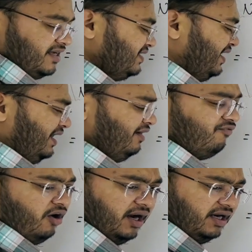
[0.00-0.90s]
is there. Let's
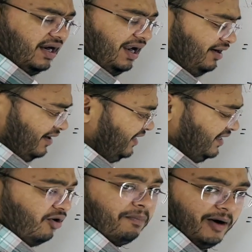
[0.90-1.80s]
forget right
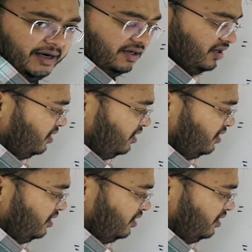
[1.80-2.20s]
now point.